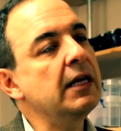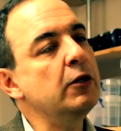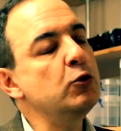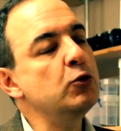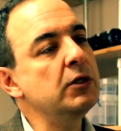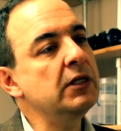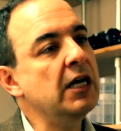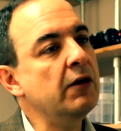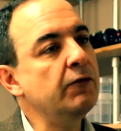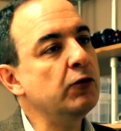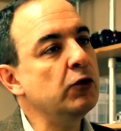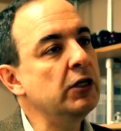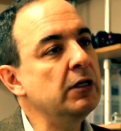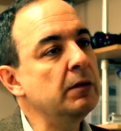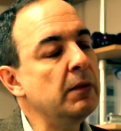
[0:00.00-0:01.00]
that I usually
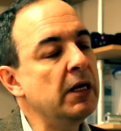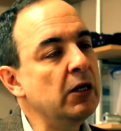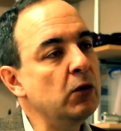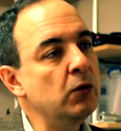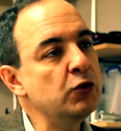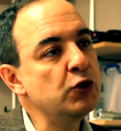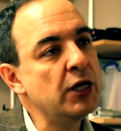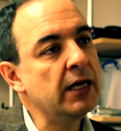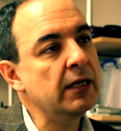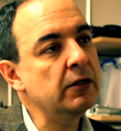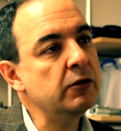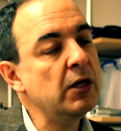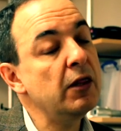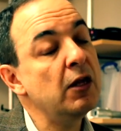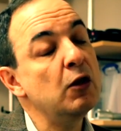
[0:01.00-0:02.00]
cover in my own
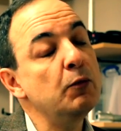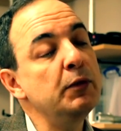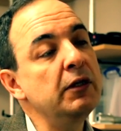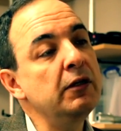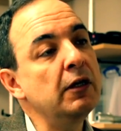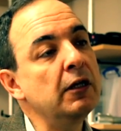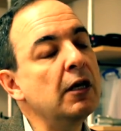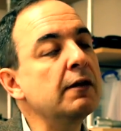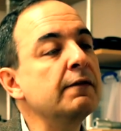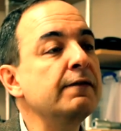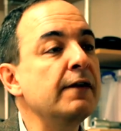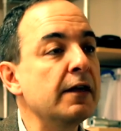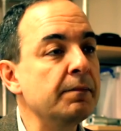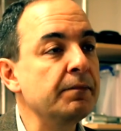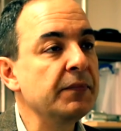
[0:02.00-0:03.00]
channel, so I thought it would be a lot of
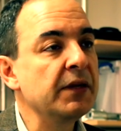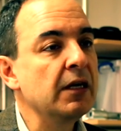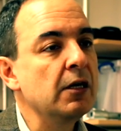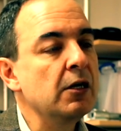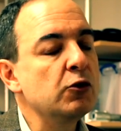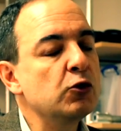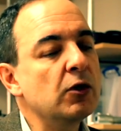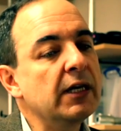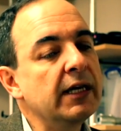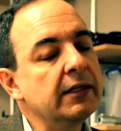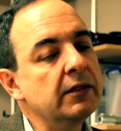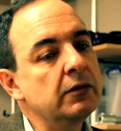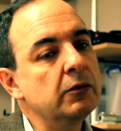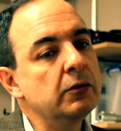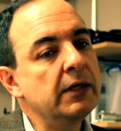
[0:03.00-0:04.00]
fun. Sort of
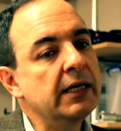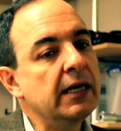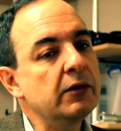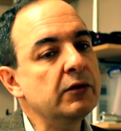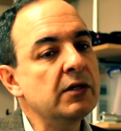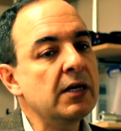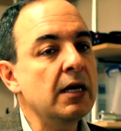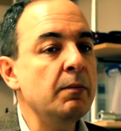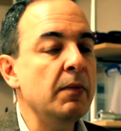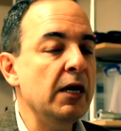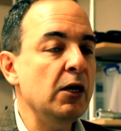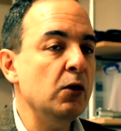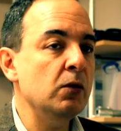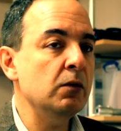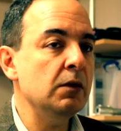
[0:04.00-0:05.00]
like to get outside
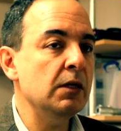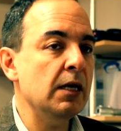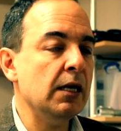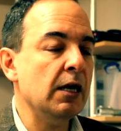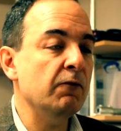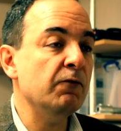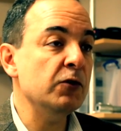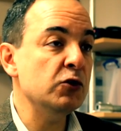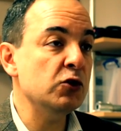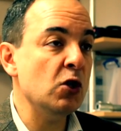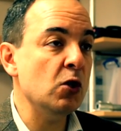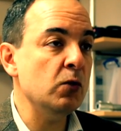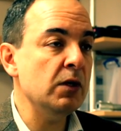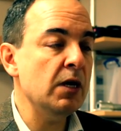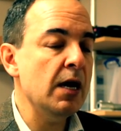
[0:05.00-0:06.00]
my own comfort
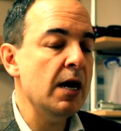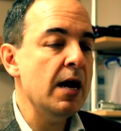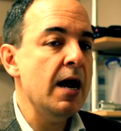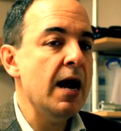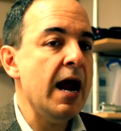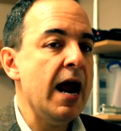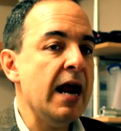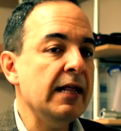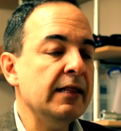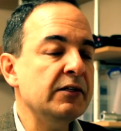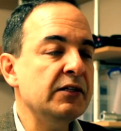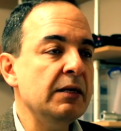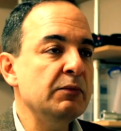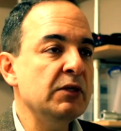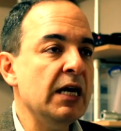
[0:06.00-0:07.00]
zone, and at
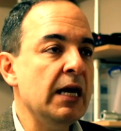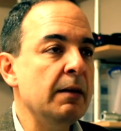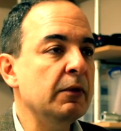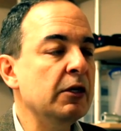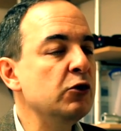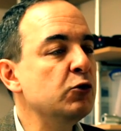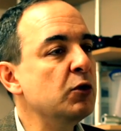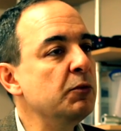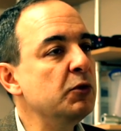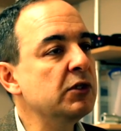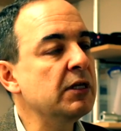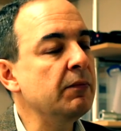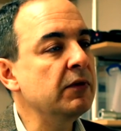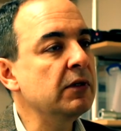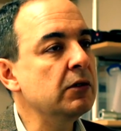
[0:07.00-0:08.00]
the same time contribute
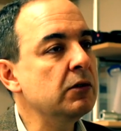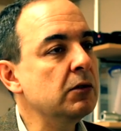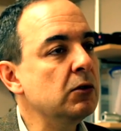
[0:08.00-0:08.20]
something